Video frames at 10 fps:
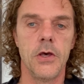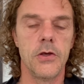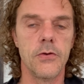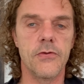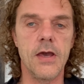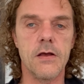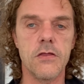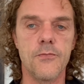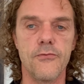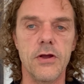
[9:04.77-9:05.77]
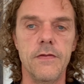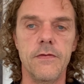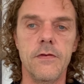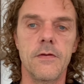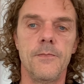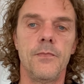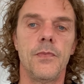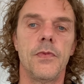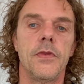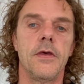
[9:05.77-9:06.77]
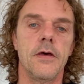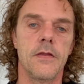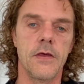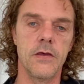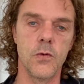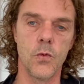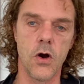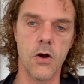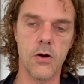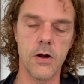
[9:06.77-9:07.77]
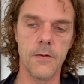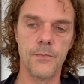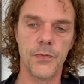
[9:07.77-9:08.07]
You take a sprint and then you walk.